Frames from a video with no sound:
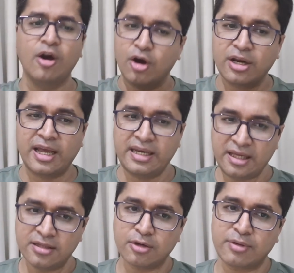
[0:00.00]
or
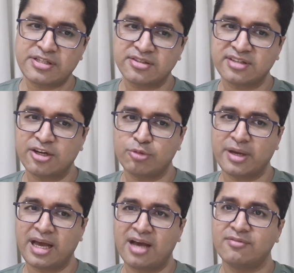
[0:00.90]
any other questions that you
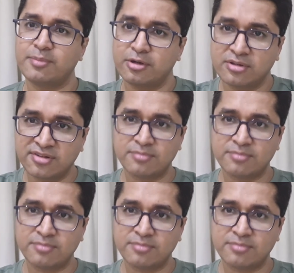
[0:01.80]
may have about the